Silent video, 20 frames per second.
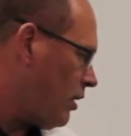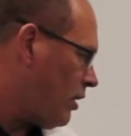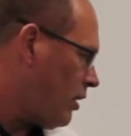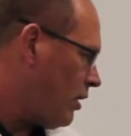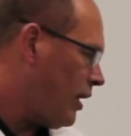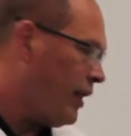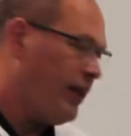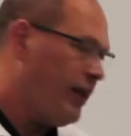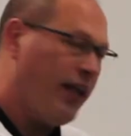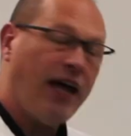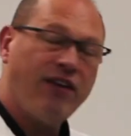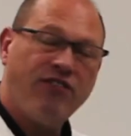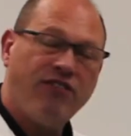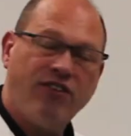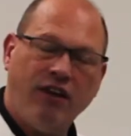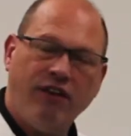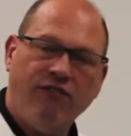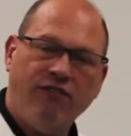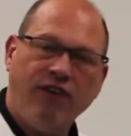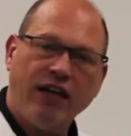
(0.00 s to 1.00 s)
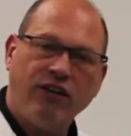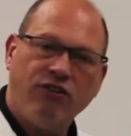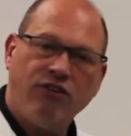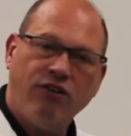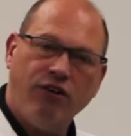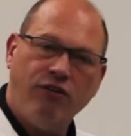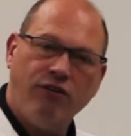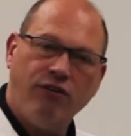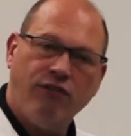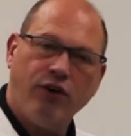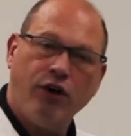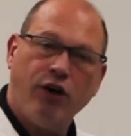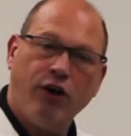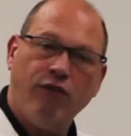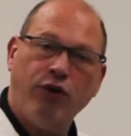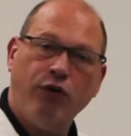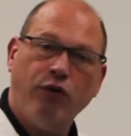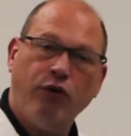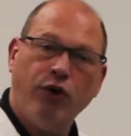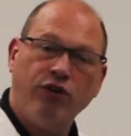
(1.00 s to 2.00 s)
And that's the advantage of
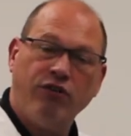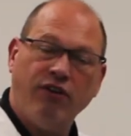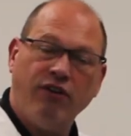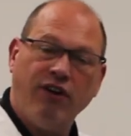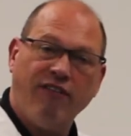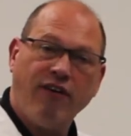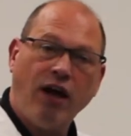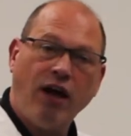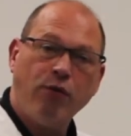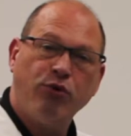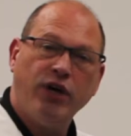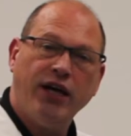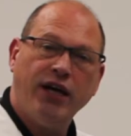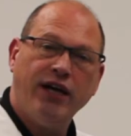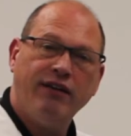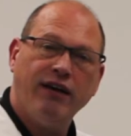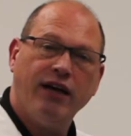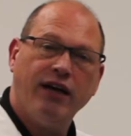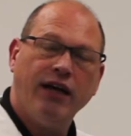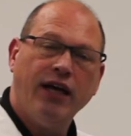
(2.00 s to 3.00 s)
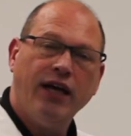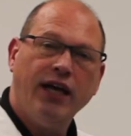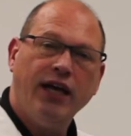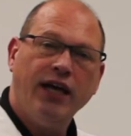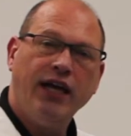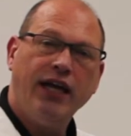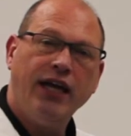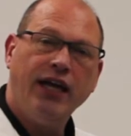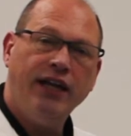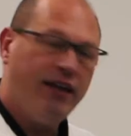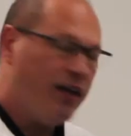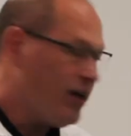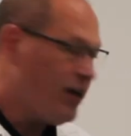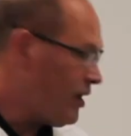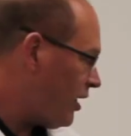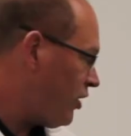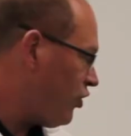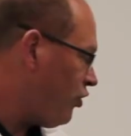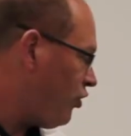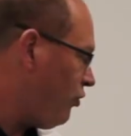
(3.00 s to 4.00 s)
a rotary evaporator, in that
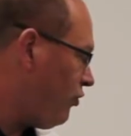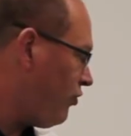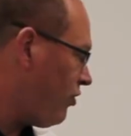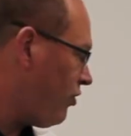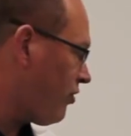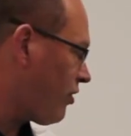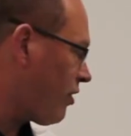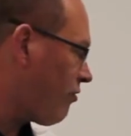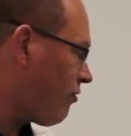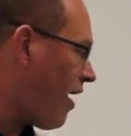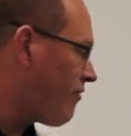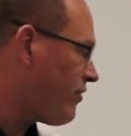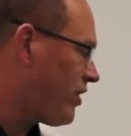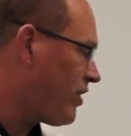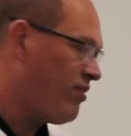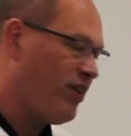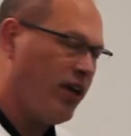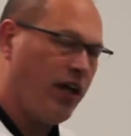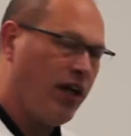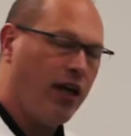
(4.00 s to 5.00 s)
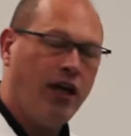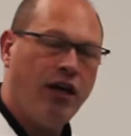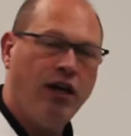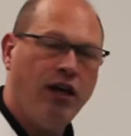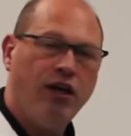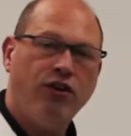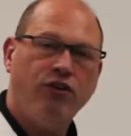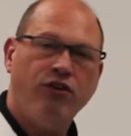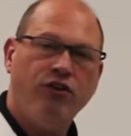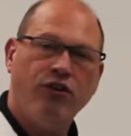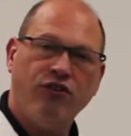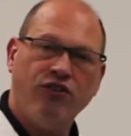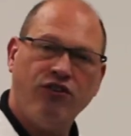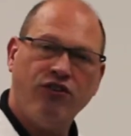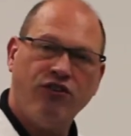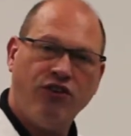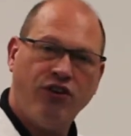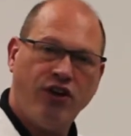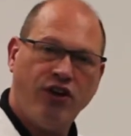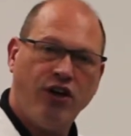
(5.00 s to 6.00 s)
it uses gravity to
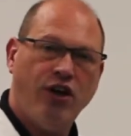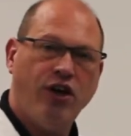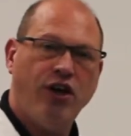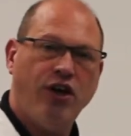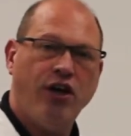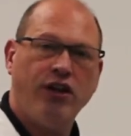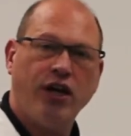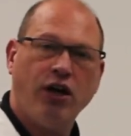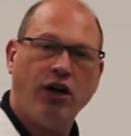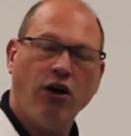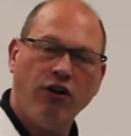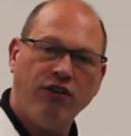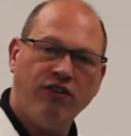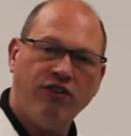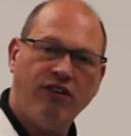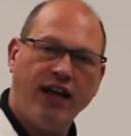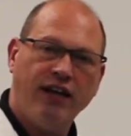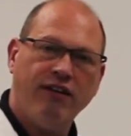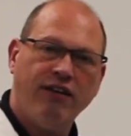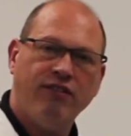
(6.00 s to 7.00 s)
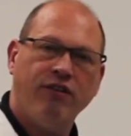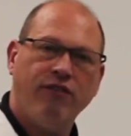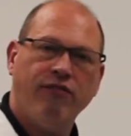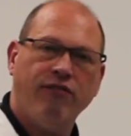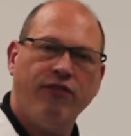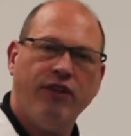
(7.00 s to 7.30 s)
stir the contents of the